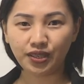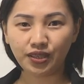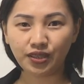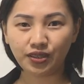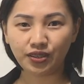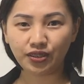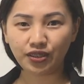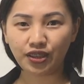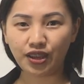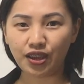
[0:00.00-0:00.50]

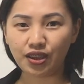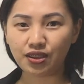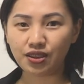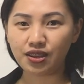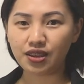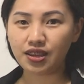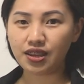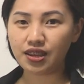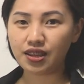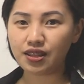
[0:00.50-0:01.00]
Okay,
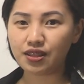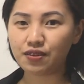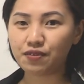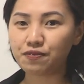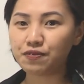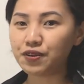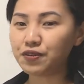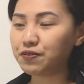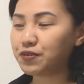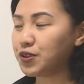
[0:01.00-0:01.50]
the
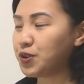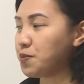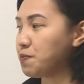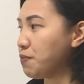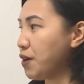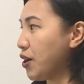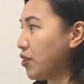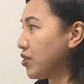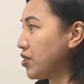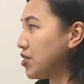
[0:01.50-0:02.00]
fifth
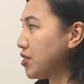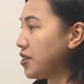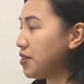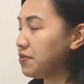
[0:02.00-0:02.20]
comparison.